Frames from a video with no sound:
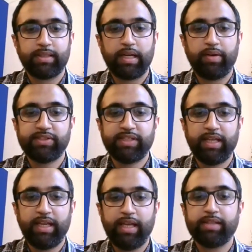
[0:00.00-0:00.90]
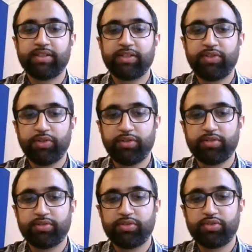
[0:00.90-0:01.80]
would say it's a
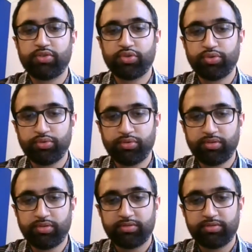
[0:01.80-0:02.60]
good tool